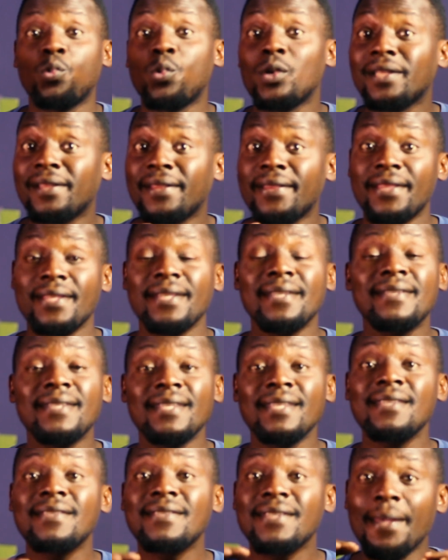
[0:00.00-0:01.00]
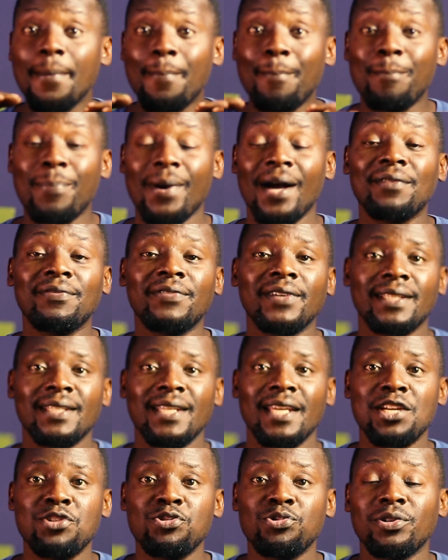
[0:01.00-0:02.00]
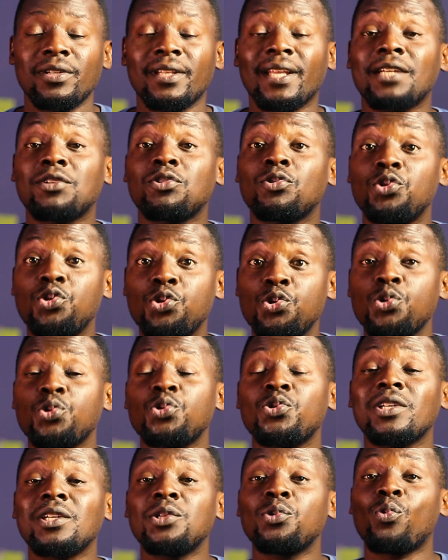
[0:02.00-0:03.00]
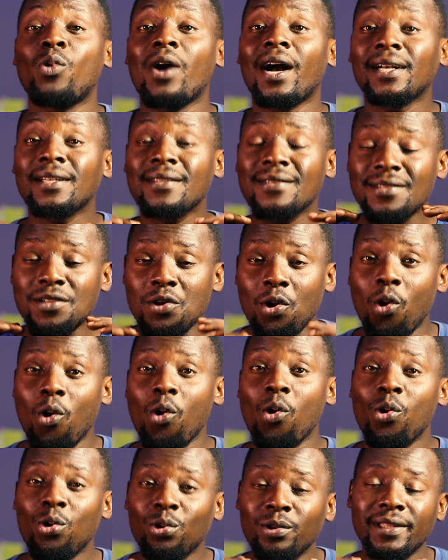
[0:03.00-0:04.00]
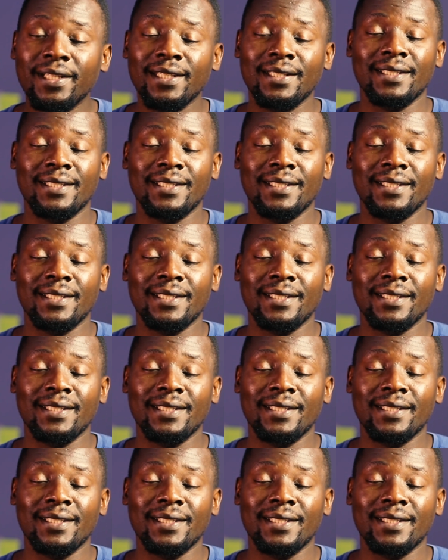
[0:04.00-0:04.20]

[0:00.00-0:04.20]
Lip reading: Well, this is a perfect entry that usually works all the